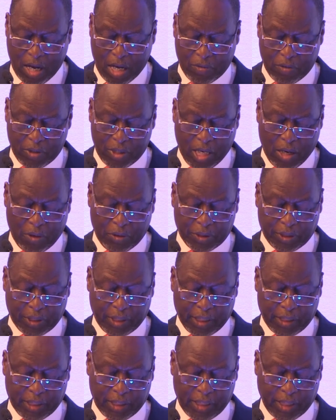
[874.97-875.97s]
And without
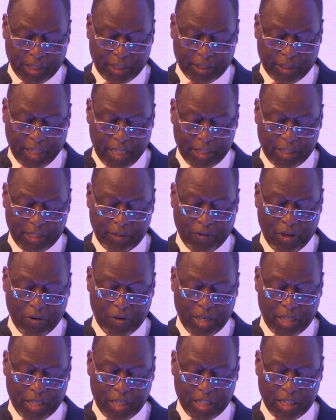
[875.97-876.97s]
such extensive
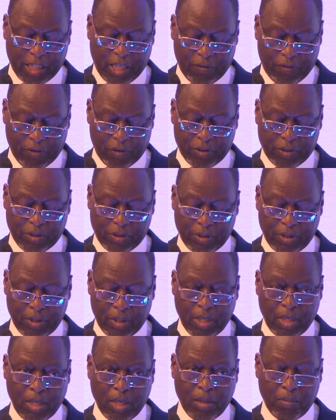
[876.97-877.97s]
awareness efforts,
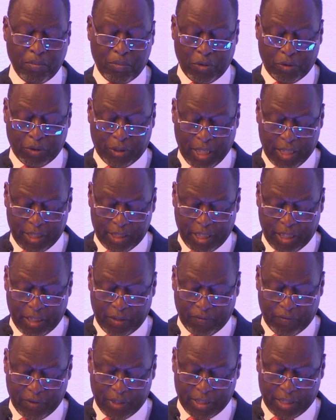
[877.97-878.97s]

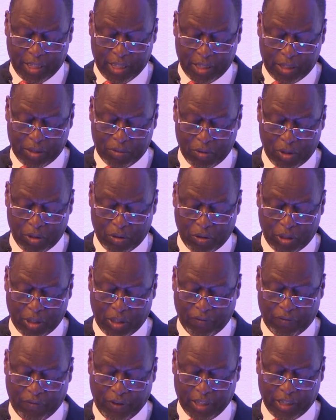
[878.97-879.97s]
potential investors will
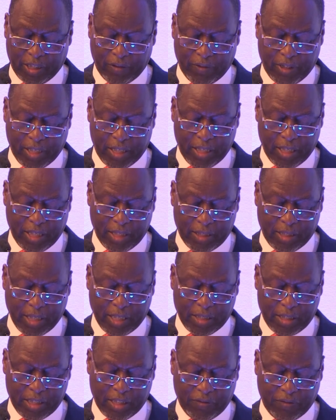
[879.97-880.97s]
not effectively
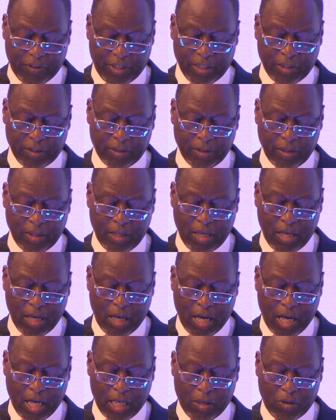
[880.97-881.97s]
enter this field,
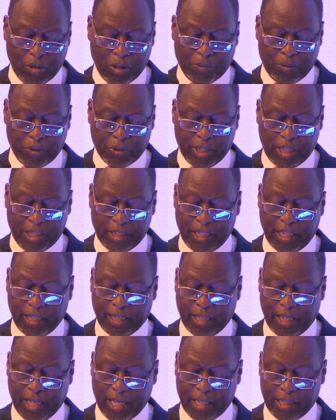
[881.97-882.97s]
and our
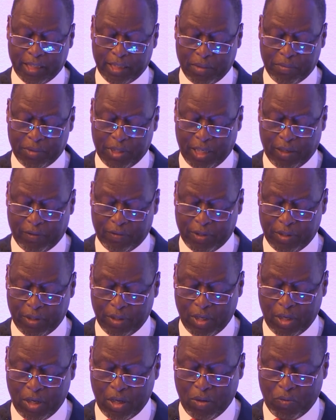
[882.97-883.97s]
potential clients themselves
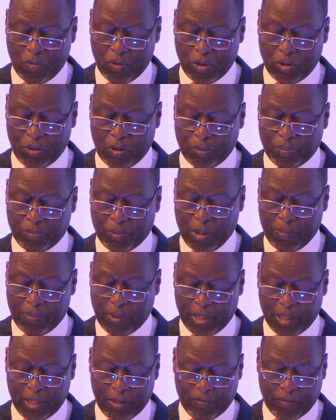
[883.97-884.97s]
will not
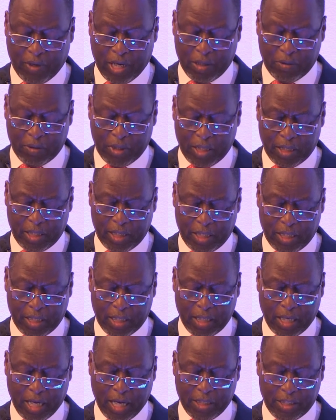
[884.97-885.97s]
properly evaluate
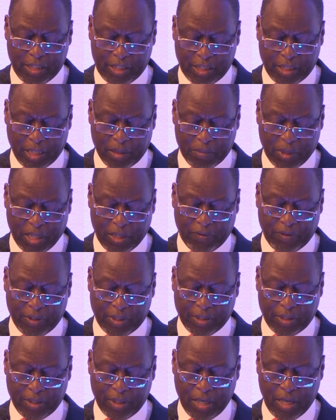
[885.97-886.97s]
the additional
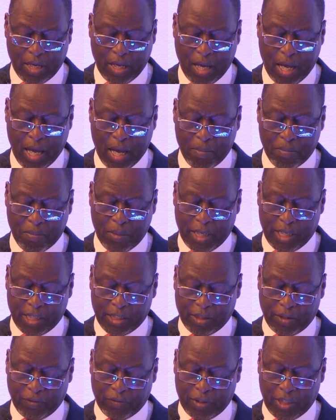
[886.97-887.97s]
benefits and
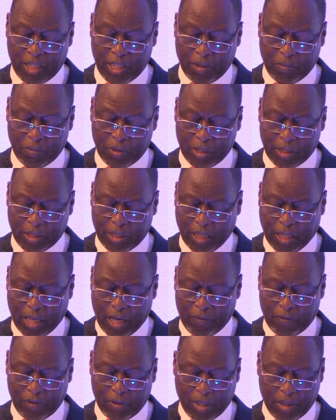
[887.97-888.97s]
merits of dealing with a
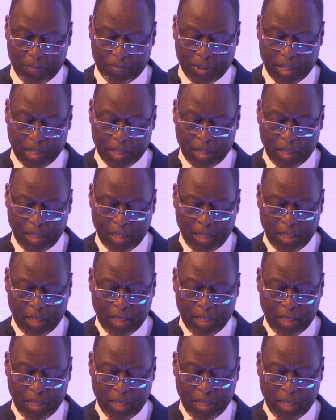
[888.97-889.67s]
Takaful company